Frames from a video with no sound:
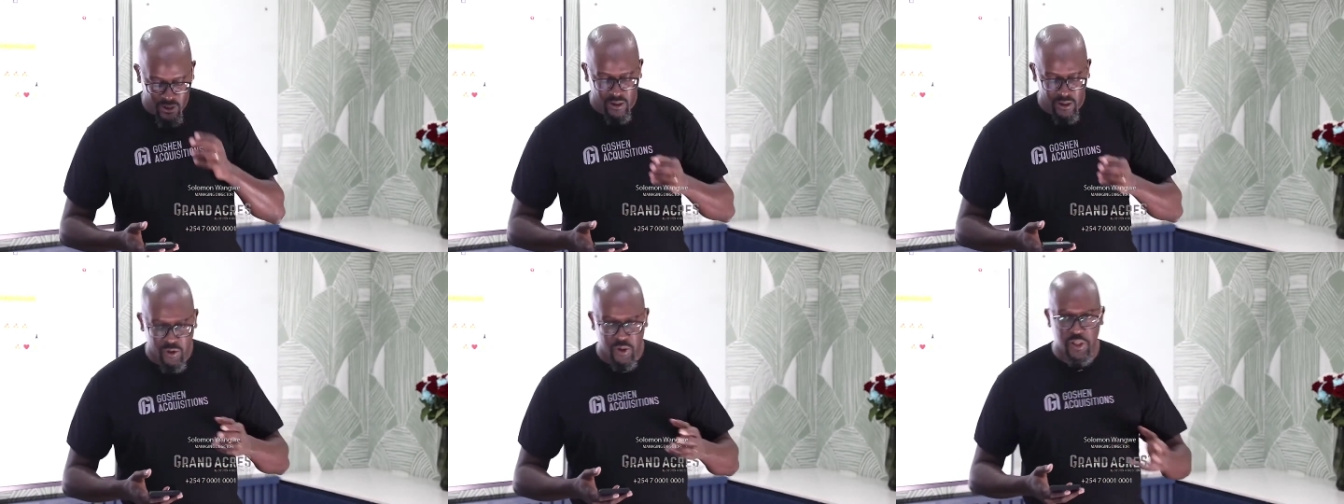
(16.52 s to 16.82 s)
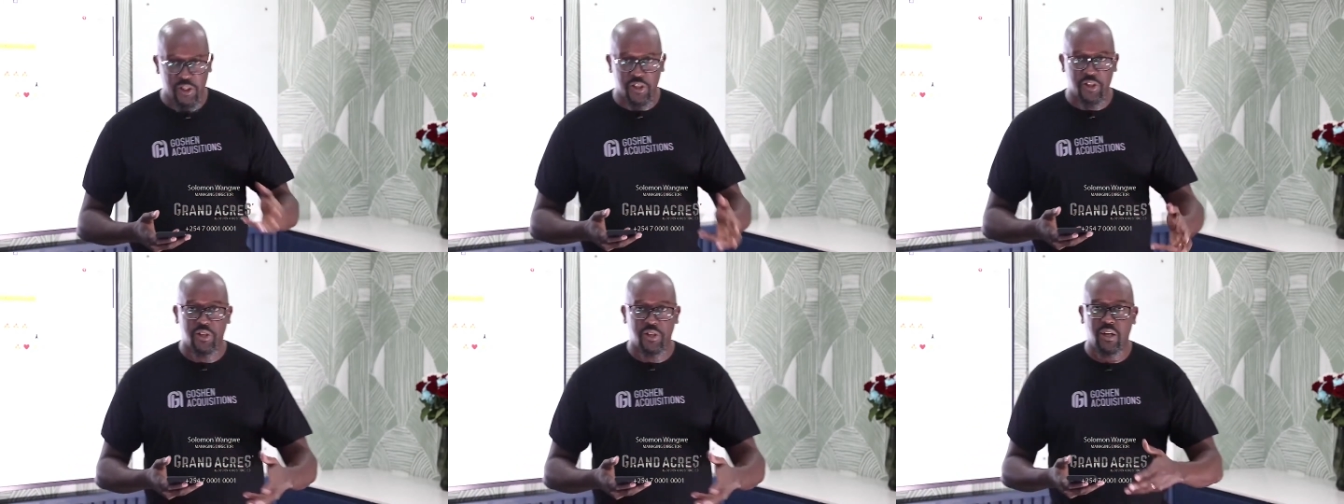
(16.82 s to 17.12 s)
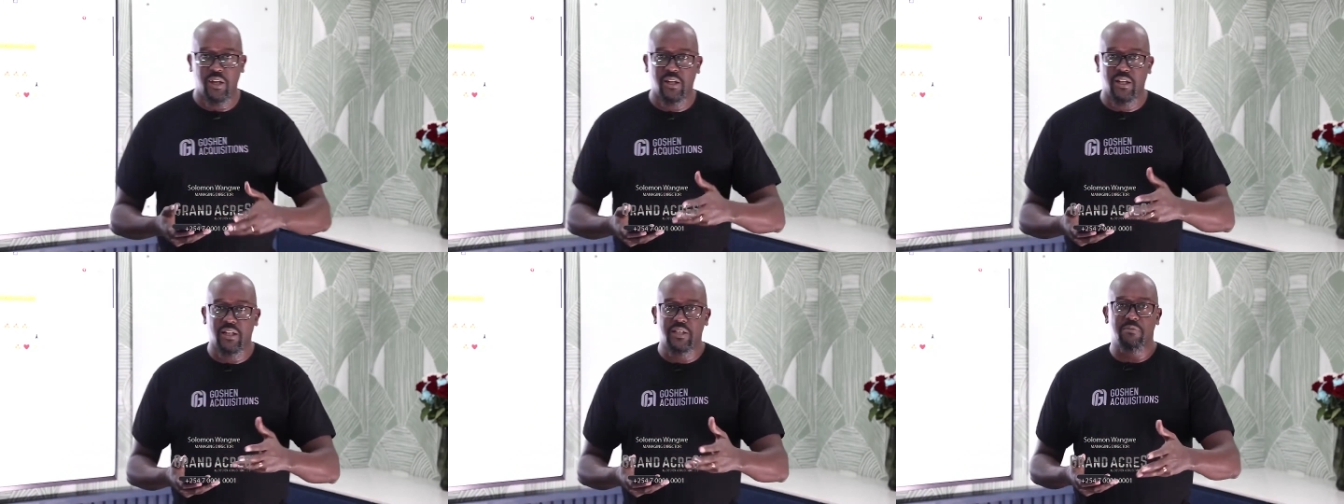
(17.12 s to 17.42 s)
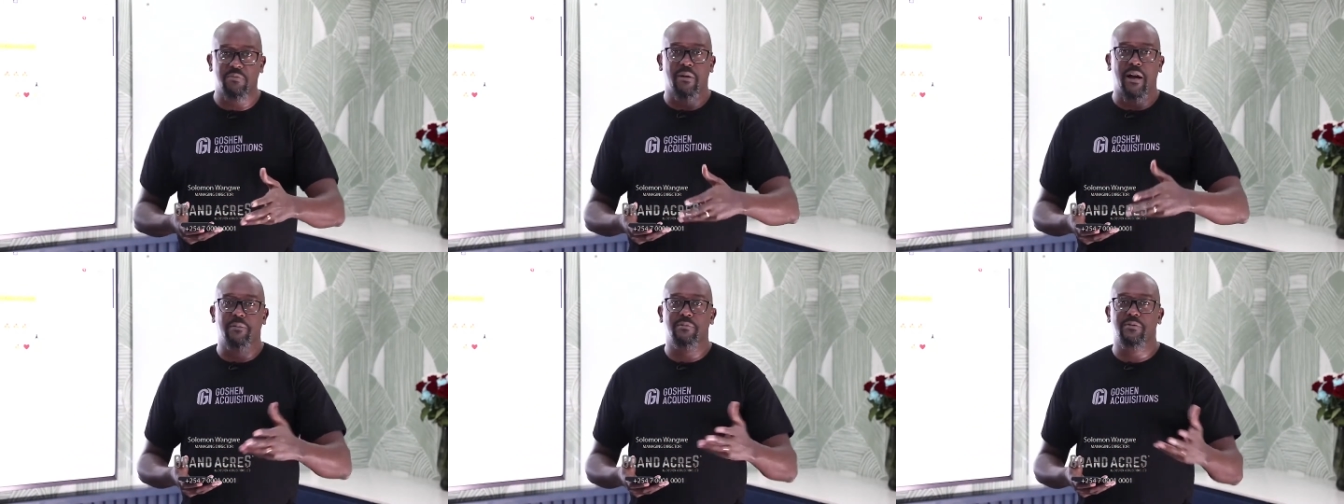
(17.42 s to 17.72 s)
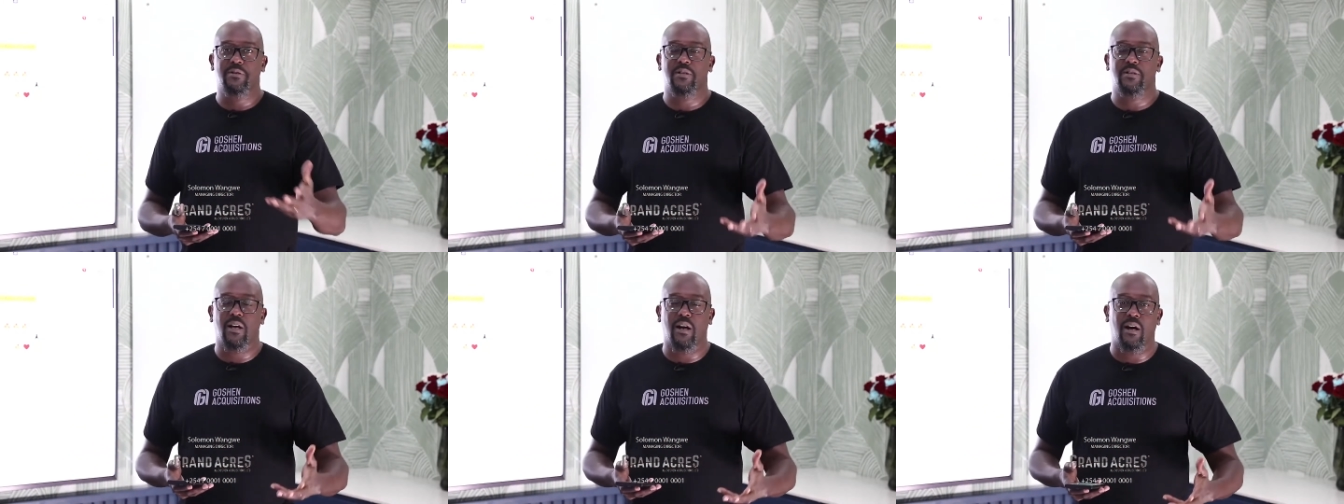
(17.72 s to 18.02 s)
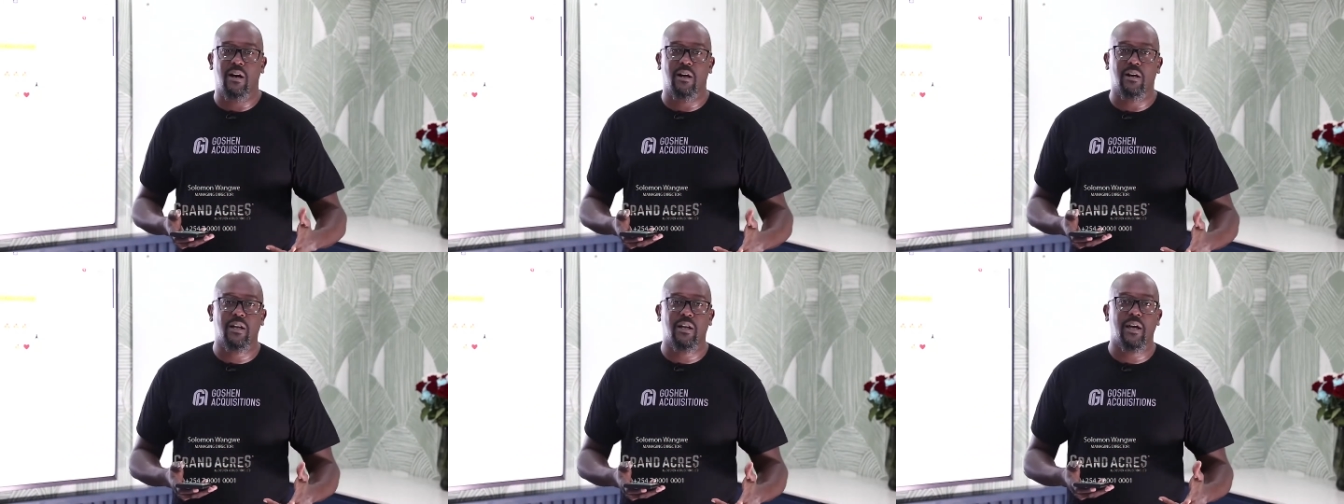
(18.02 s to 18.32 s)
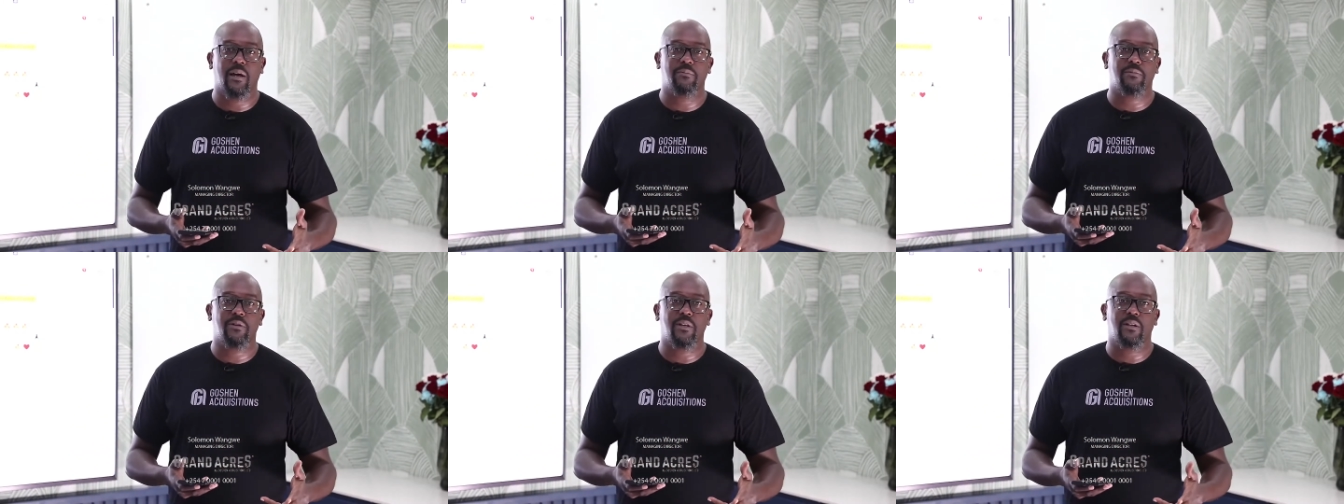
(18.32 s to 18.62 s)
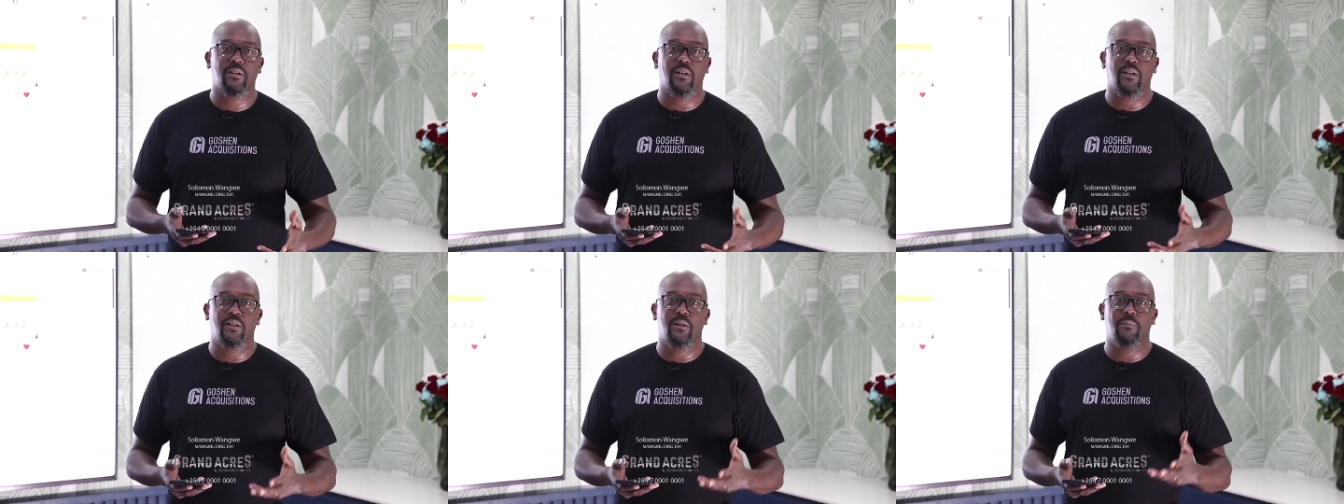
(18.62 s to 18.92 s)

registry index maps are kept in the